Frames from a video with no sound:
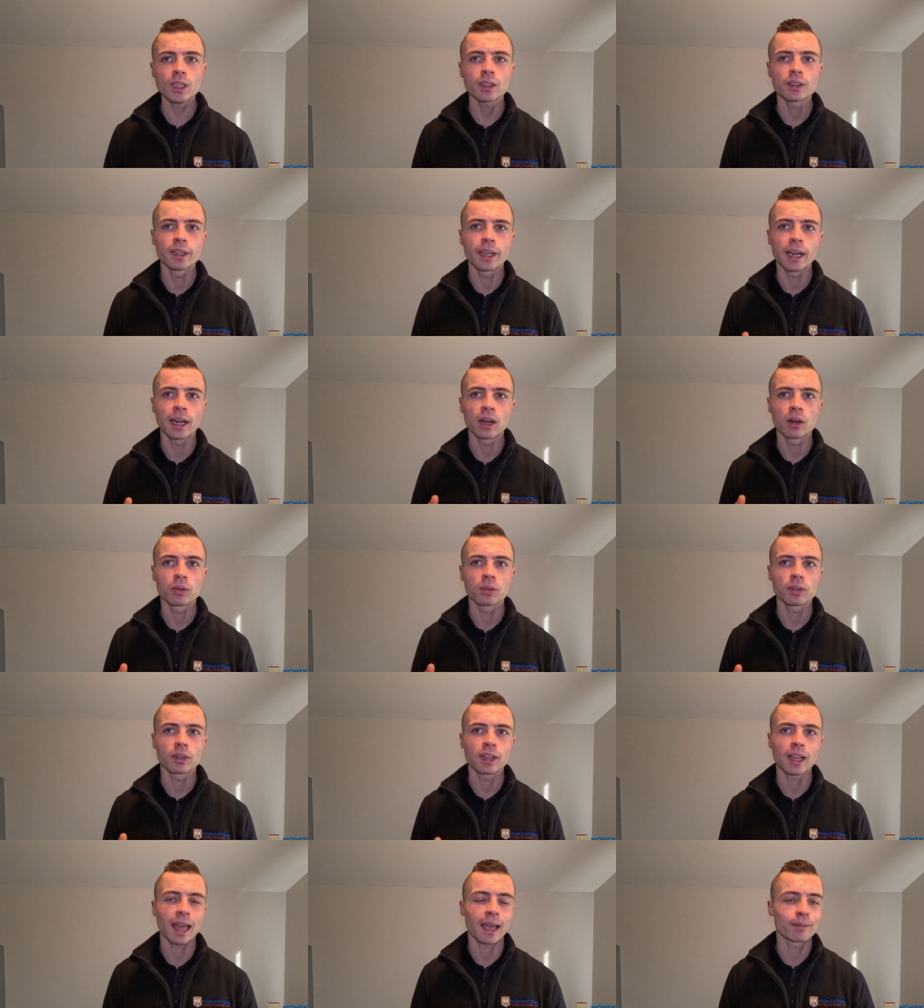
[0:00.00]
Now,
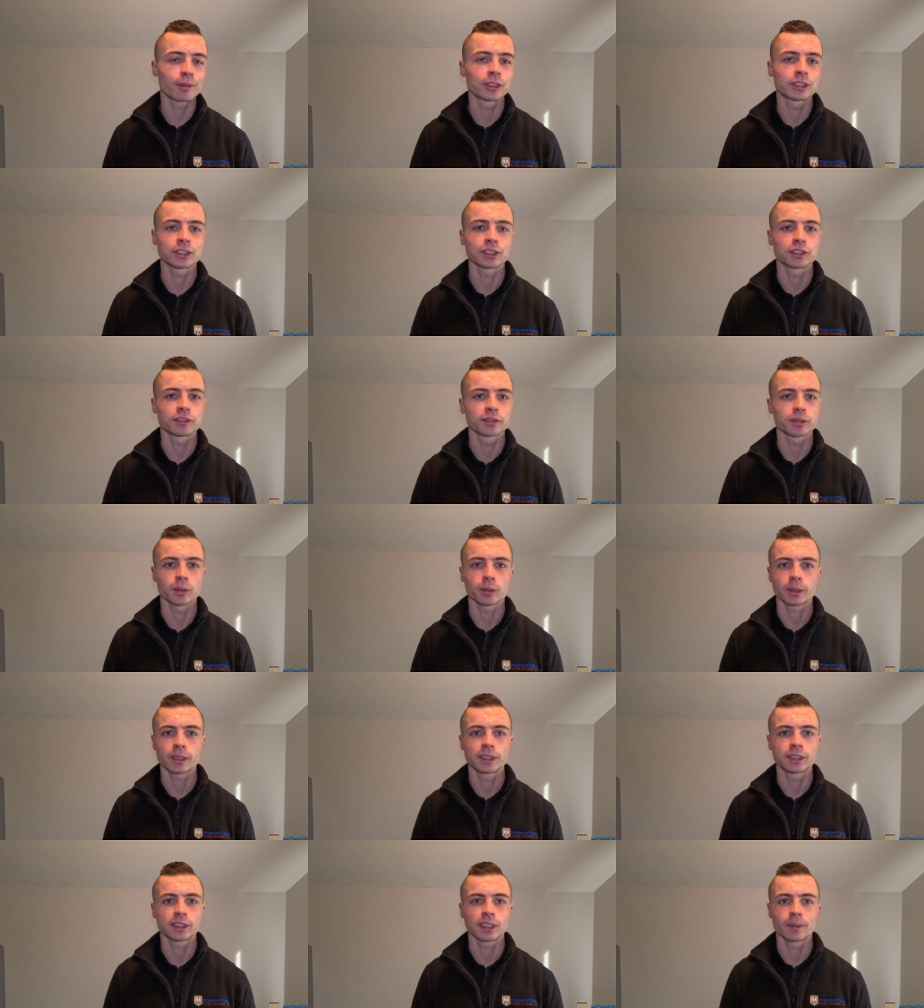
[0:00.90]
every single floor
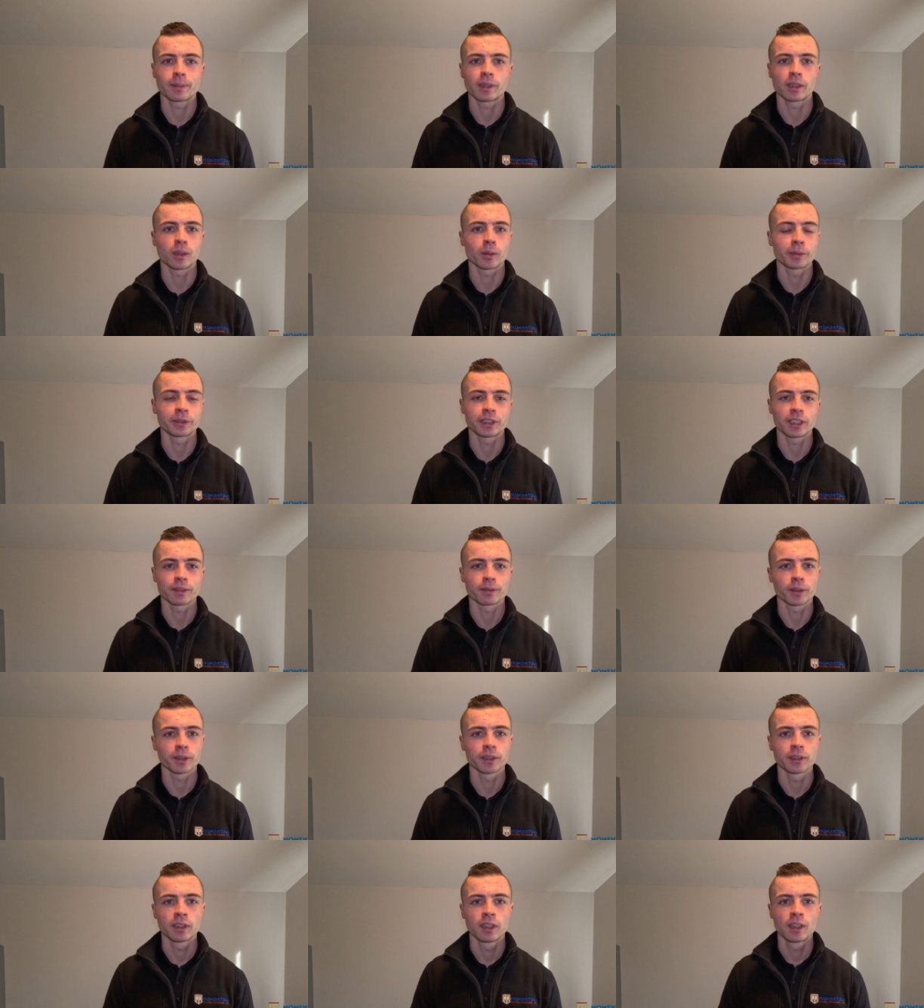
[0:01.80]
heat is going to be a little bit
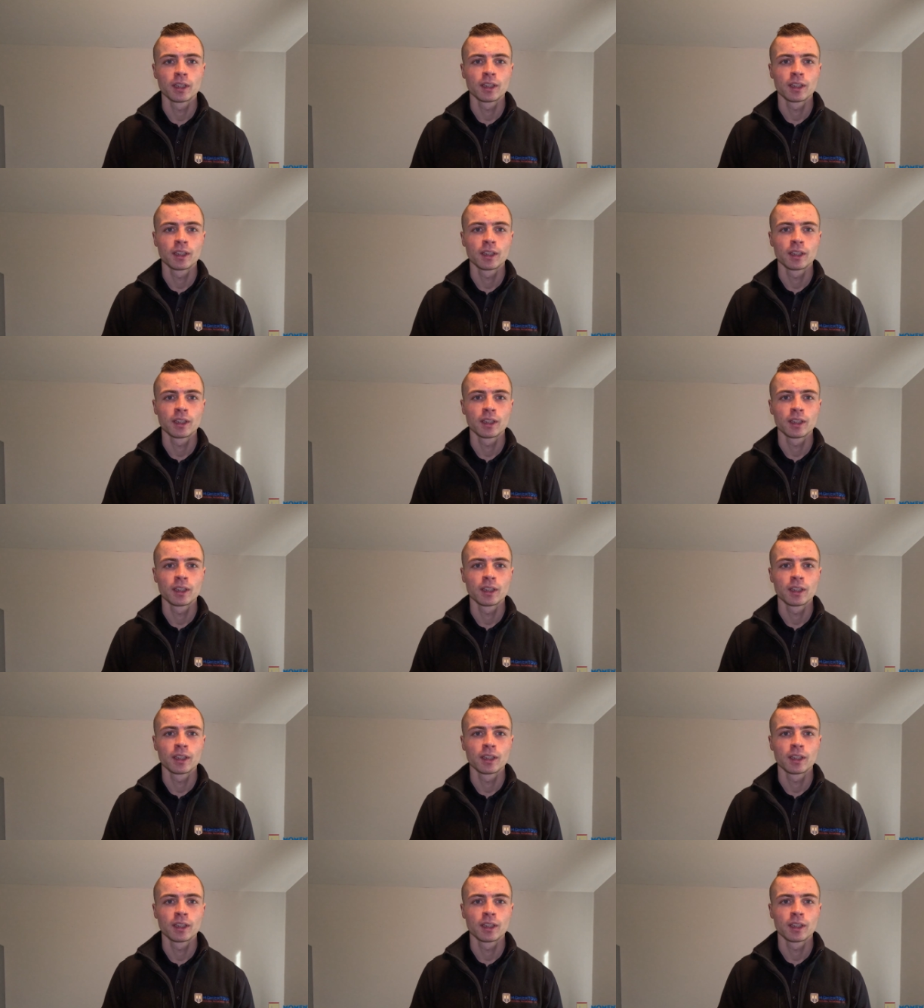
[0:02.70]
different,